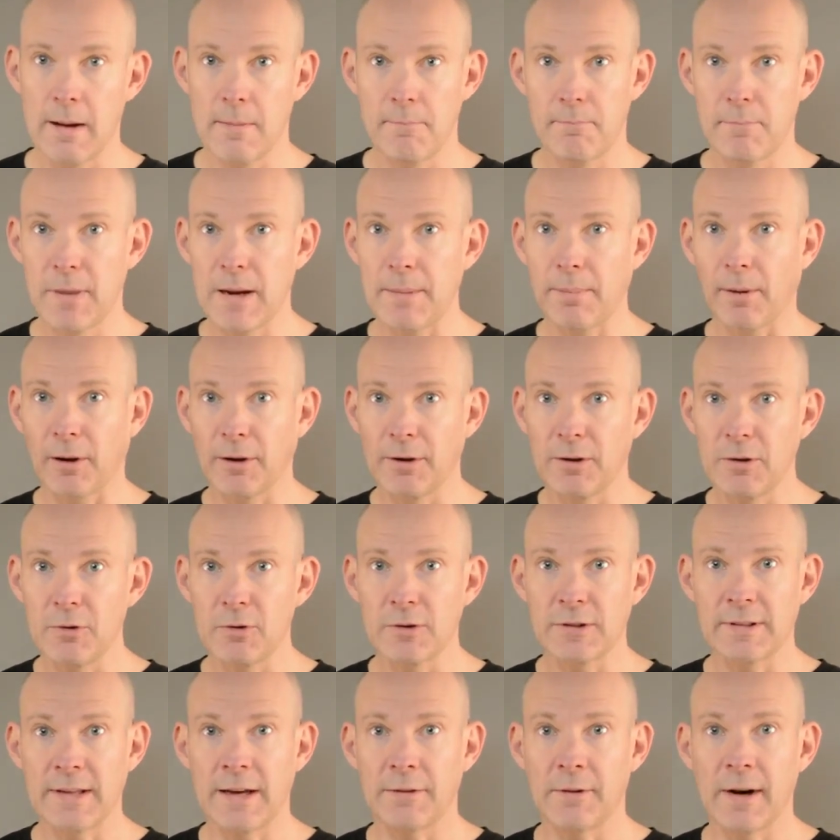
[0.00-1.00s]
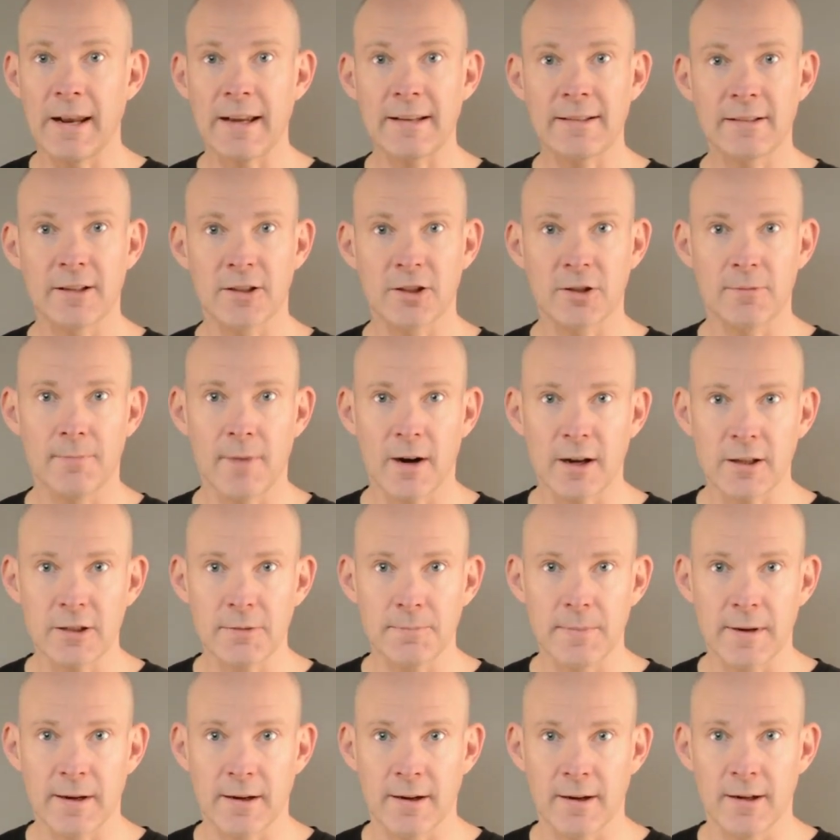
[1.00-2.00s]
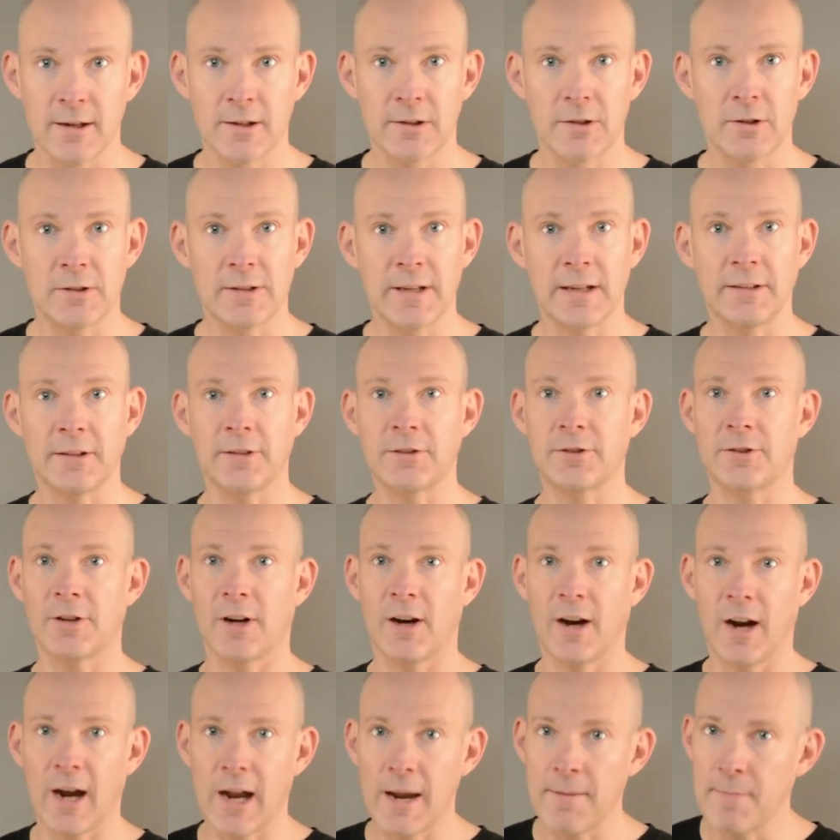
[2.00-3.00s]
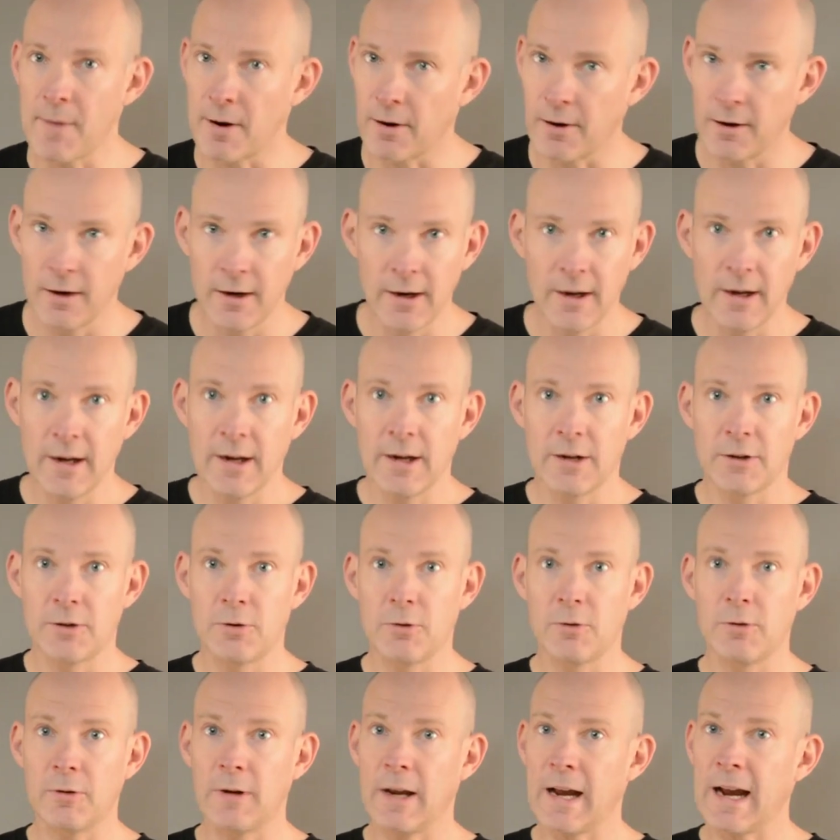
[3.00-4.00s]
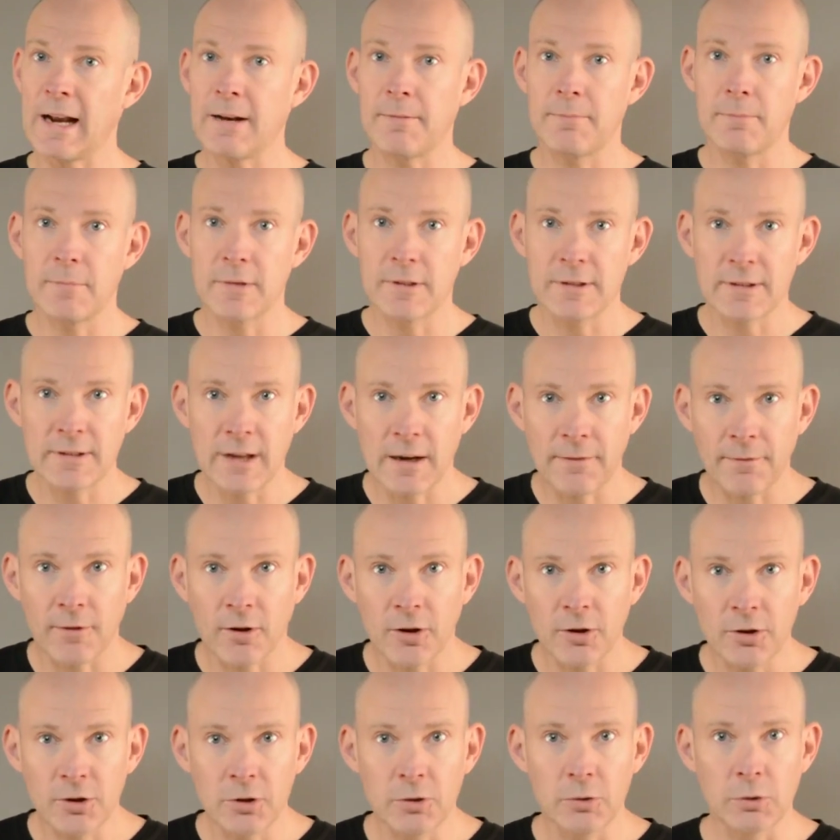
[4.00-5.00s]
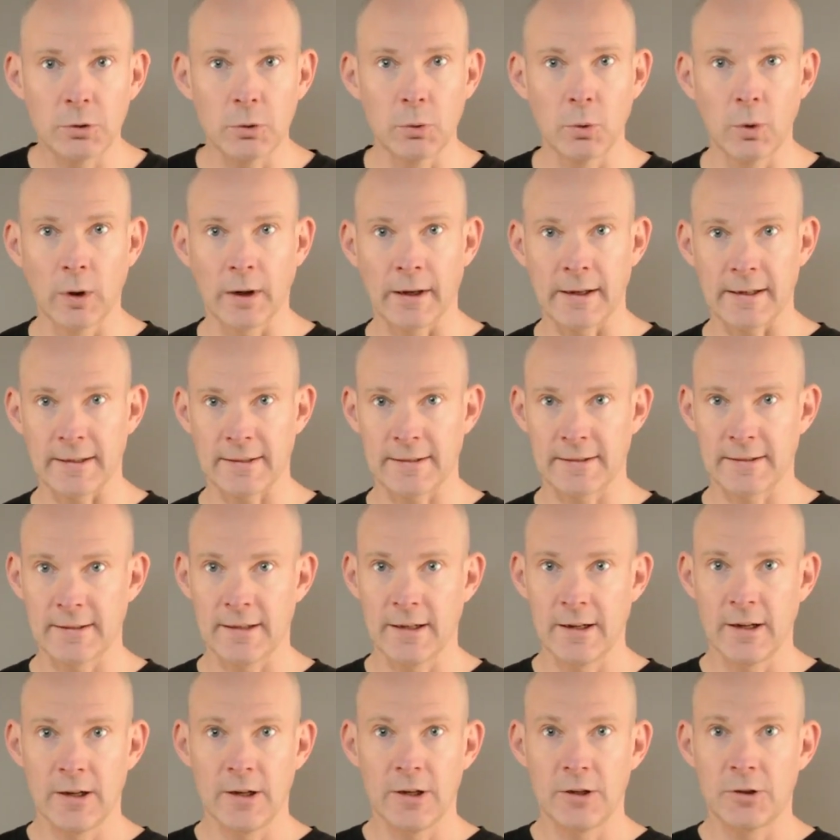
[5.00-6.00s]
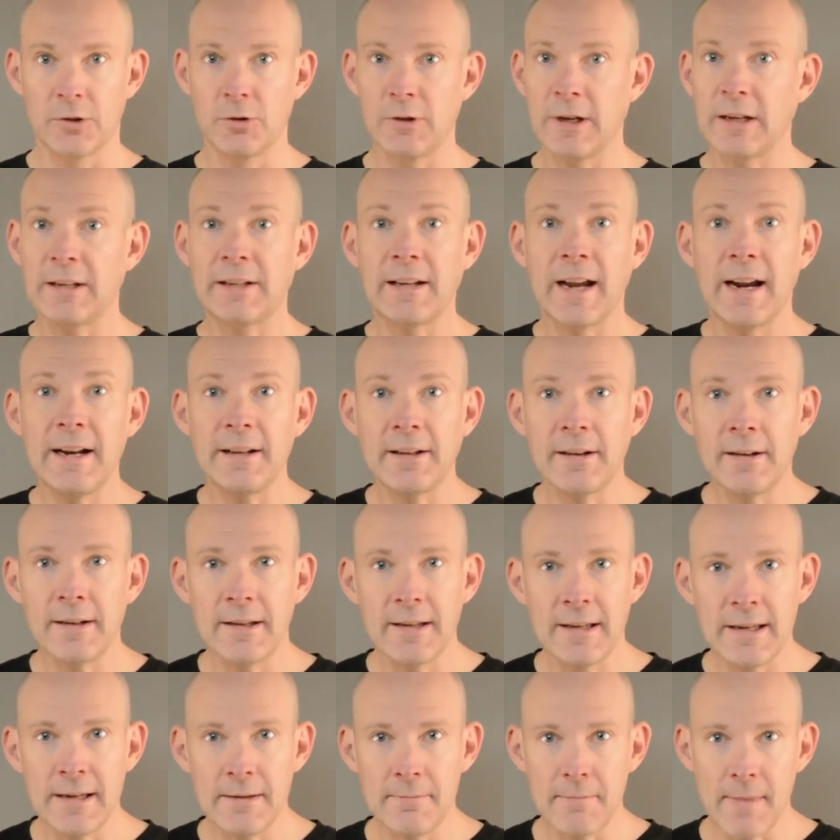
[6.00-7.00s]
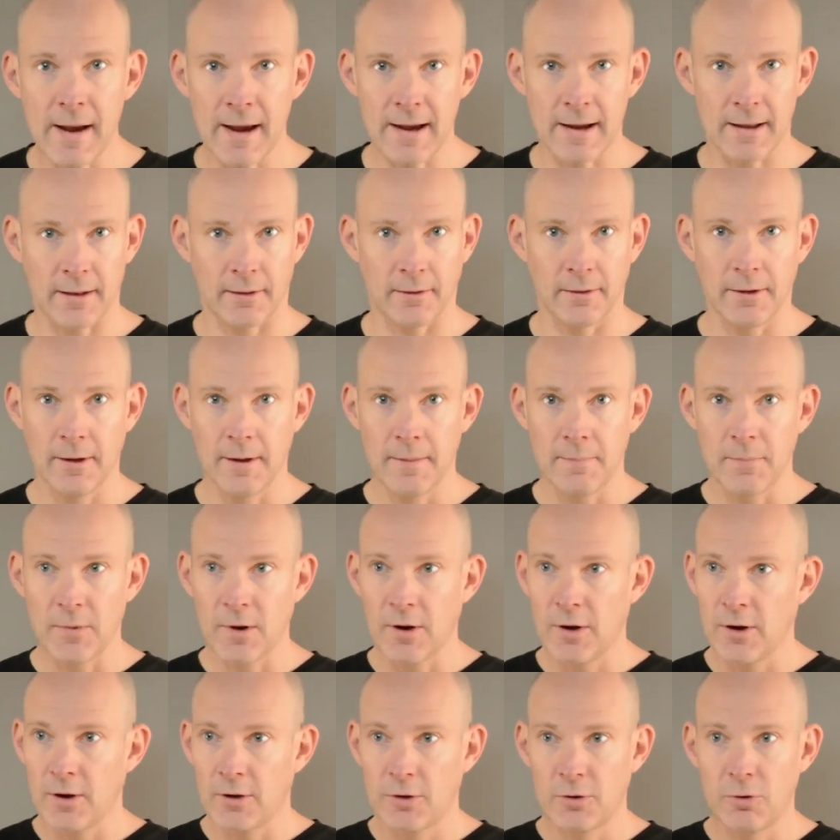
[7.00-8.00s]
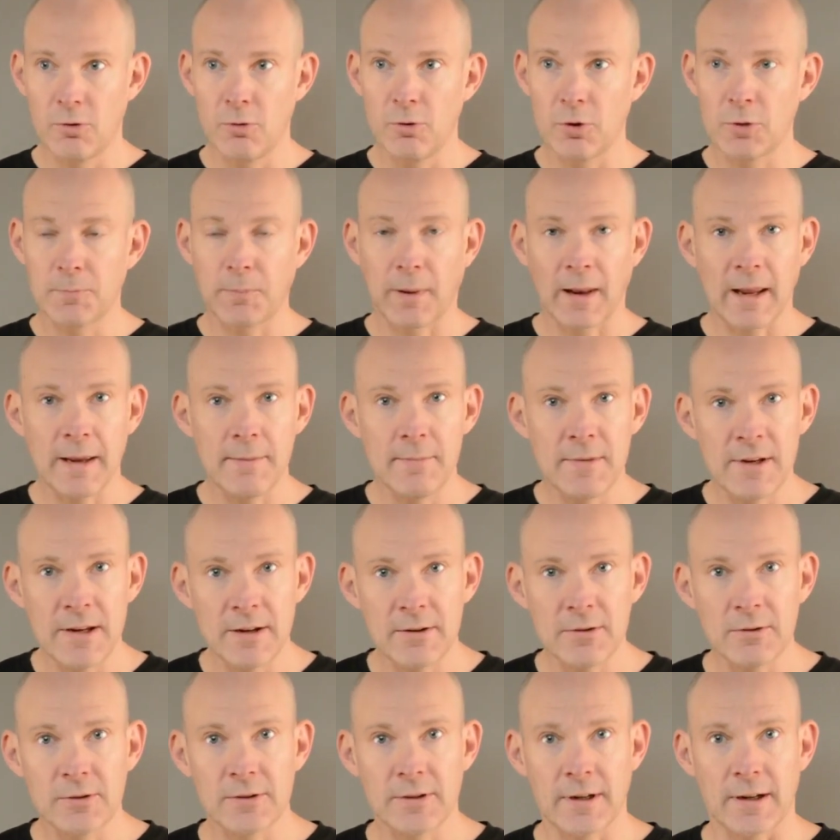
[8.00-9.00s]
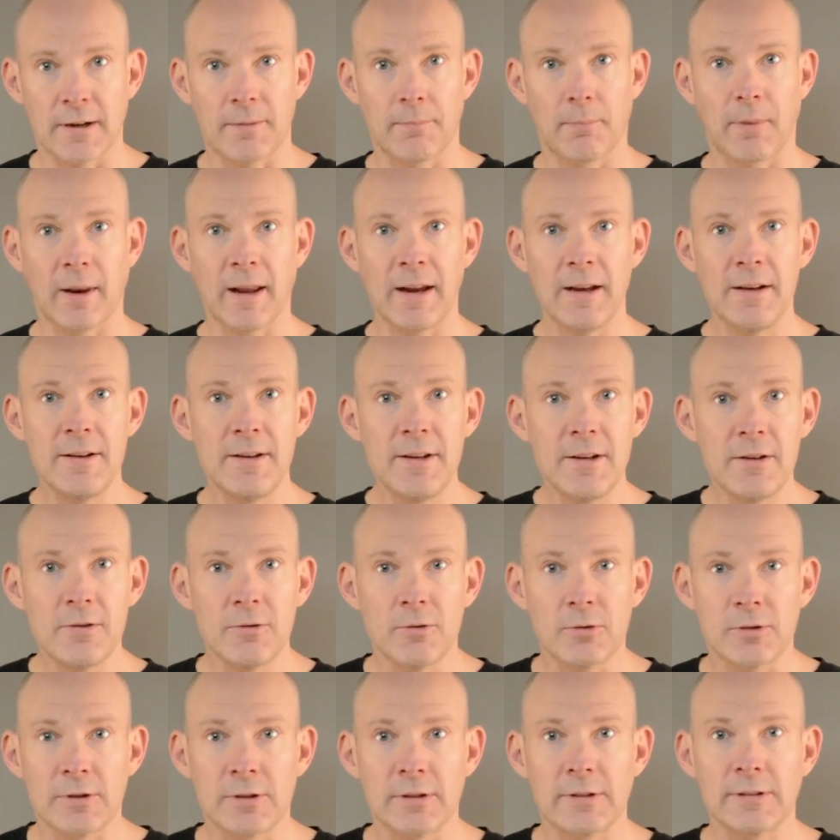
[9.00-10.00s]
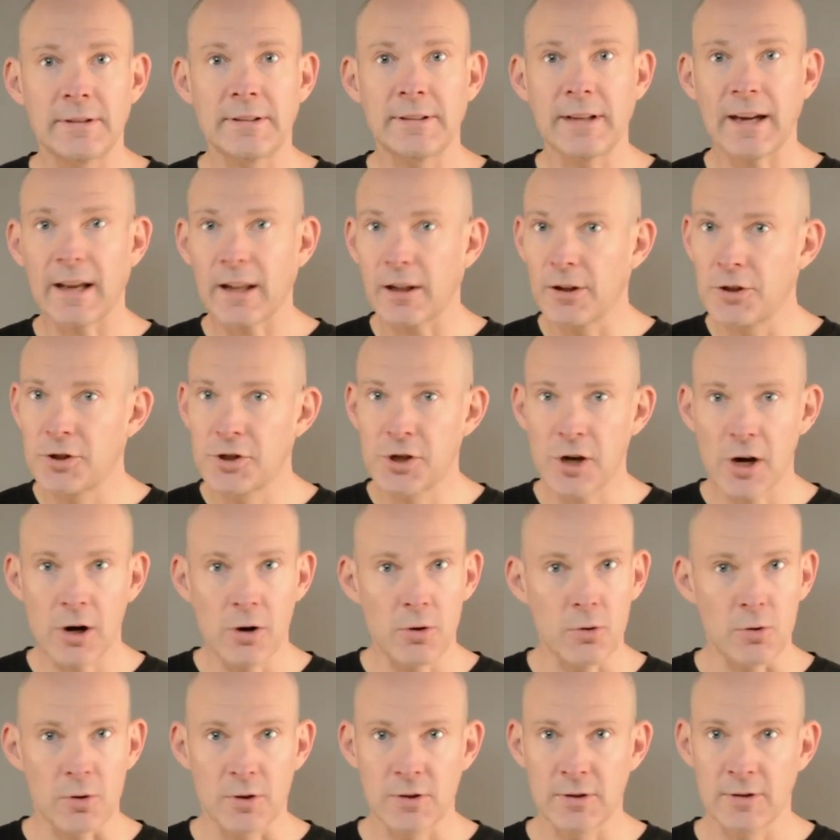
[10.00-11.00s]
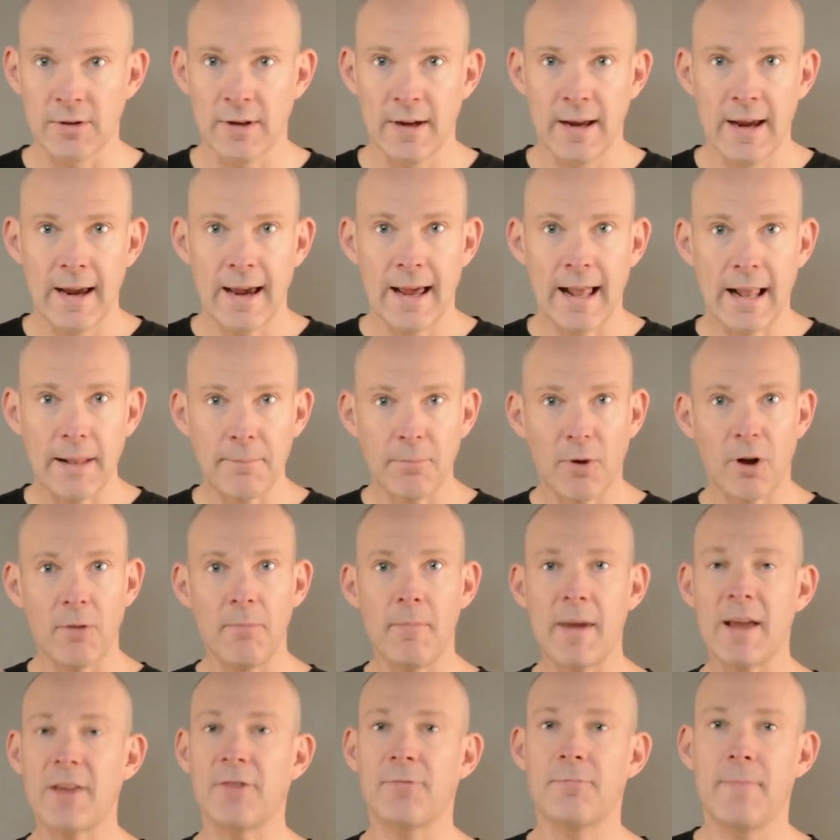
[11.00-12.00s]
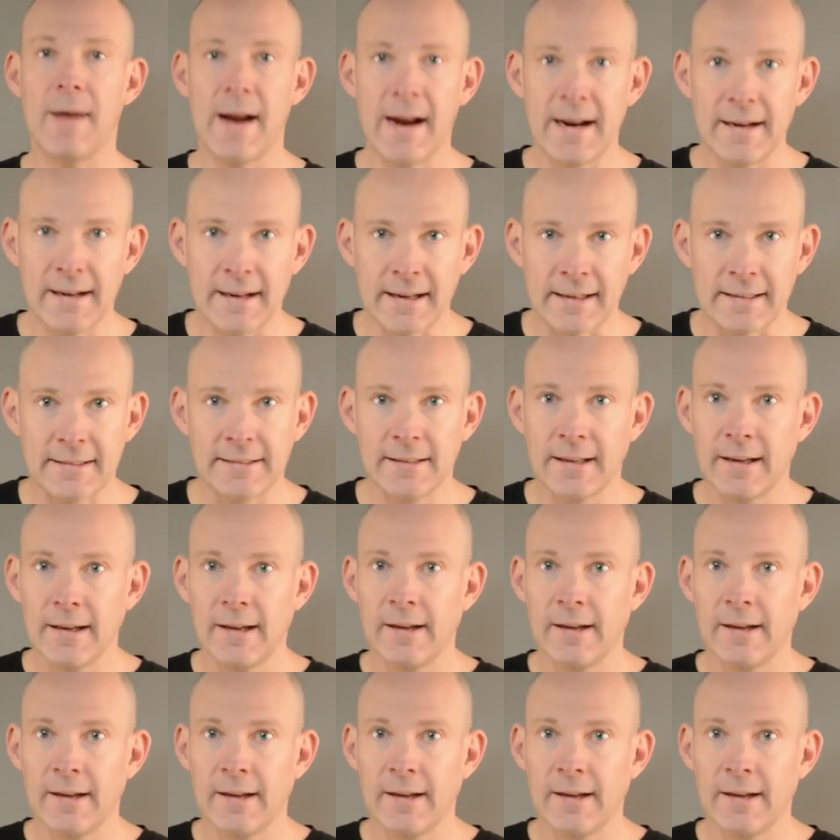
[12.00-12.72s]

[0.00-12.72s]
People use their Alexa smart speaker to set a timer, to add stuff on to-do lists, to dictate an email, to play music, play news, tell jokes, help on mathematics.